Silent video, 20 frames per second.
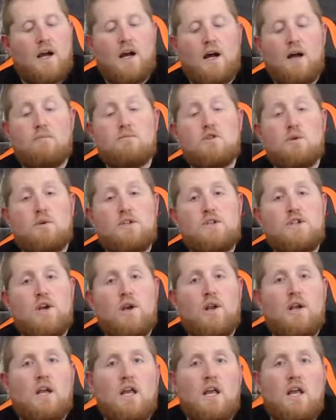So what you're
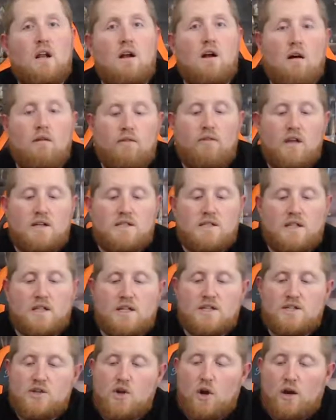going to need,
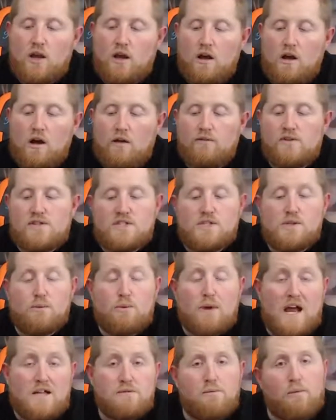obviously, starting off, is the
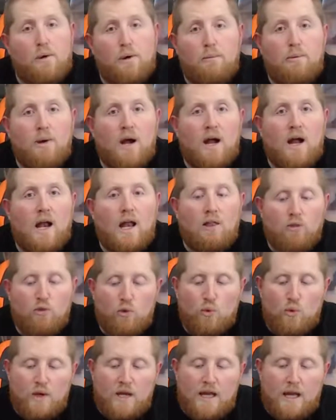Raspberry Pi
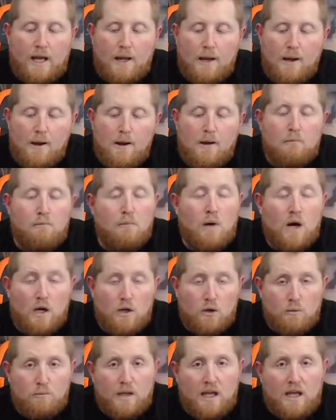3
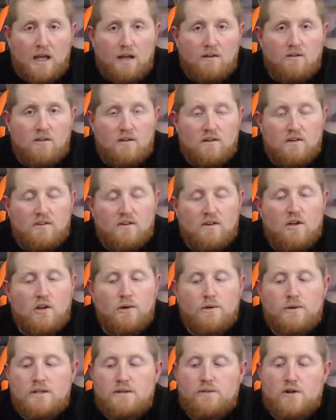Model B. So this is the
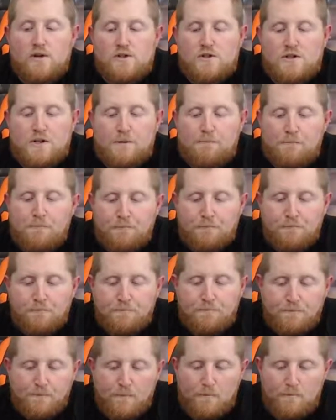newest version.
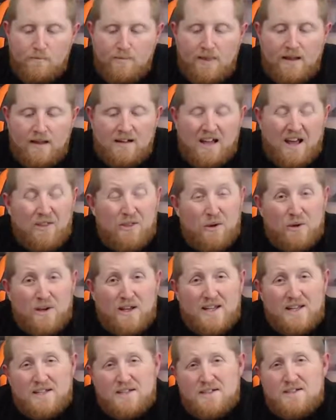Now
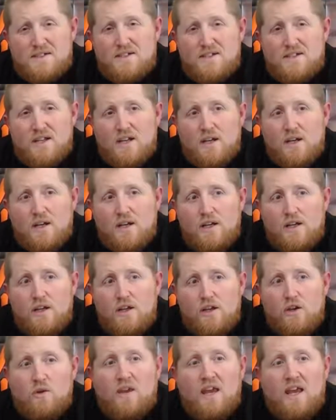
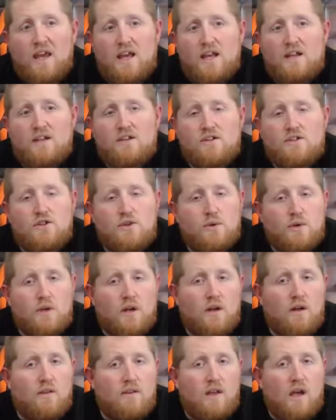you can do it
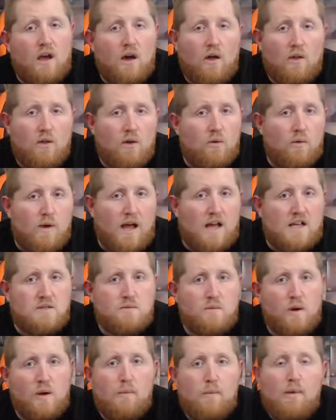on the other
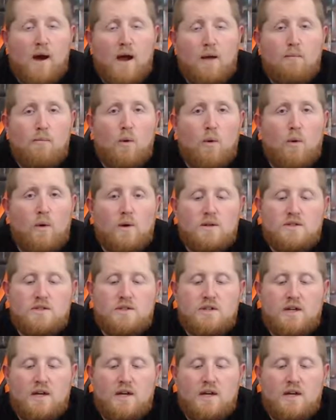Raspberry Pi boards,